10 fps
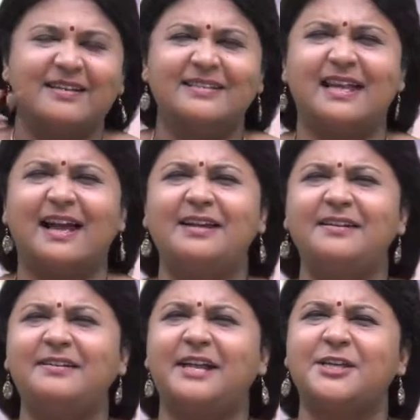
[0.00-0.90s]
is
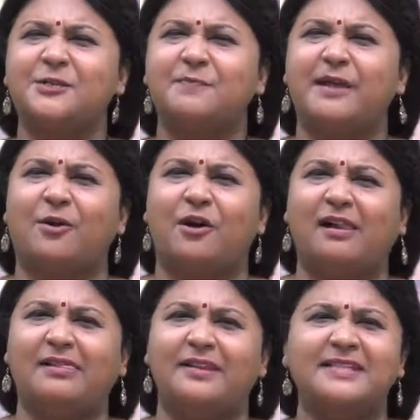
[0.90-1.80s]
untouched by
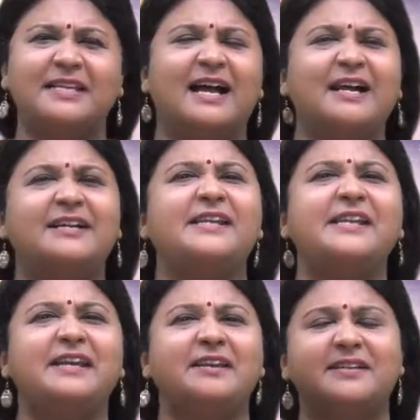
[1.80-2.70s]
all this and
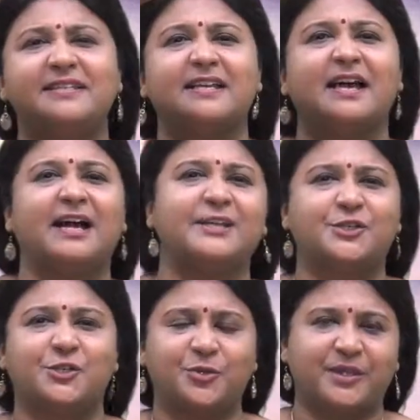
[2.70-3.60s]
he is
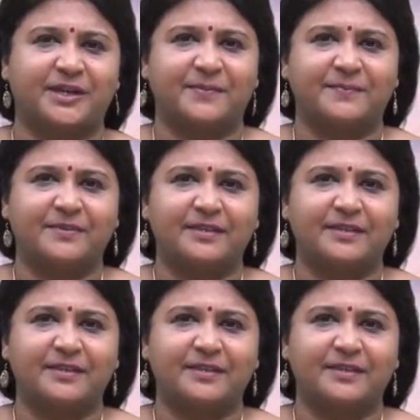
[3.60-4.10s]
Achyutha.